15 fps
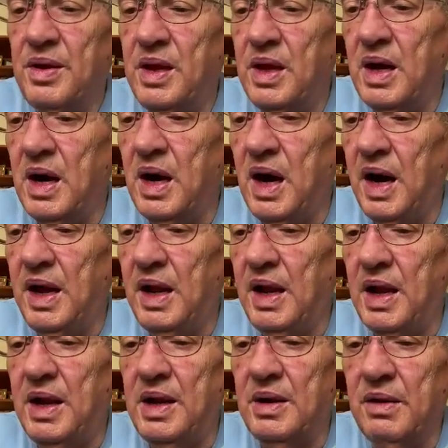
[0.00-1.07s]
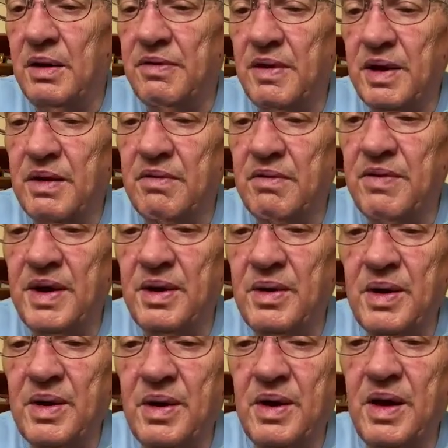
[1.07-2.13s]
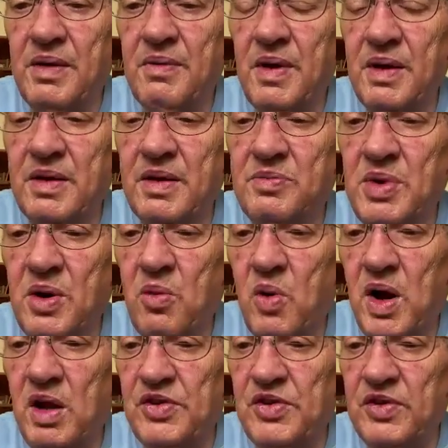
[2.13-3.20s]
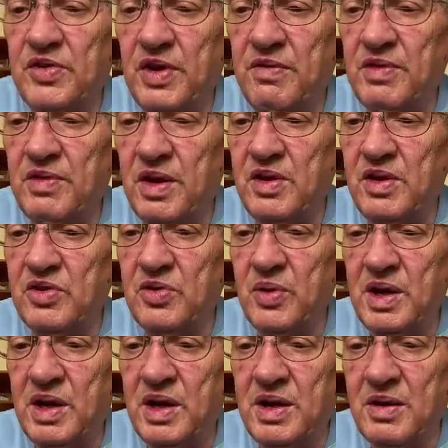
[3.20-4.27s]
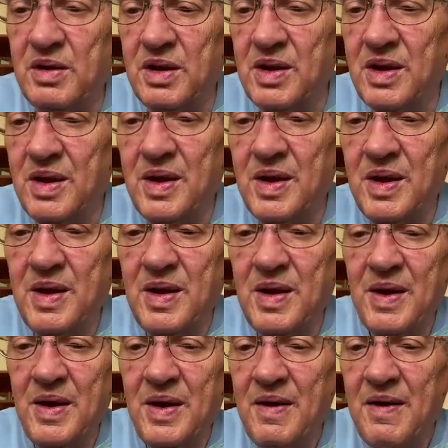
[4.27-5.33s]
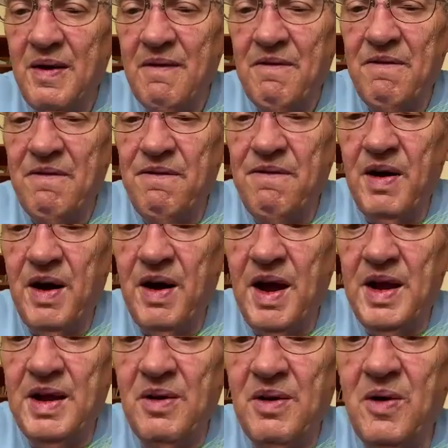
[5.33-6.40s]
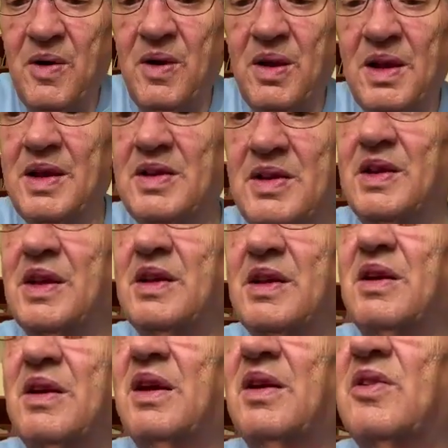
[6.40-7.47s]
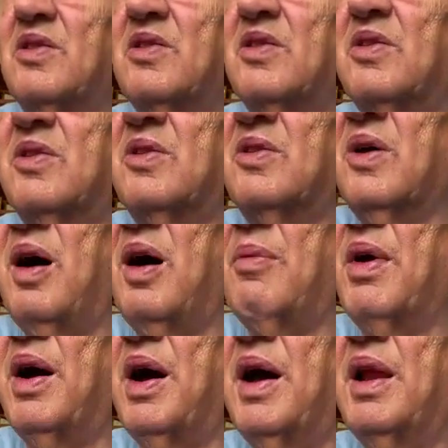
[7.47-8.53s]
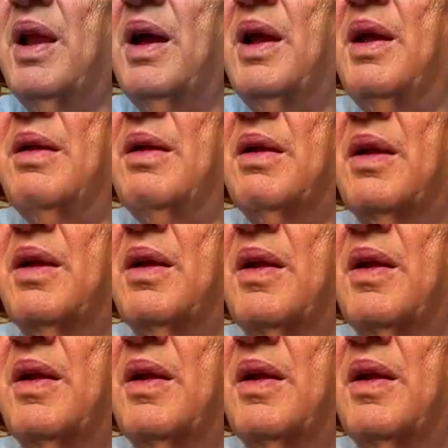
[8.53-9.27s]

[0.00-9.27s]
highlight here if I can find out. It's been a while since I've done this, so I need to find all these things I can stop the highlight.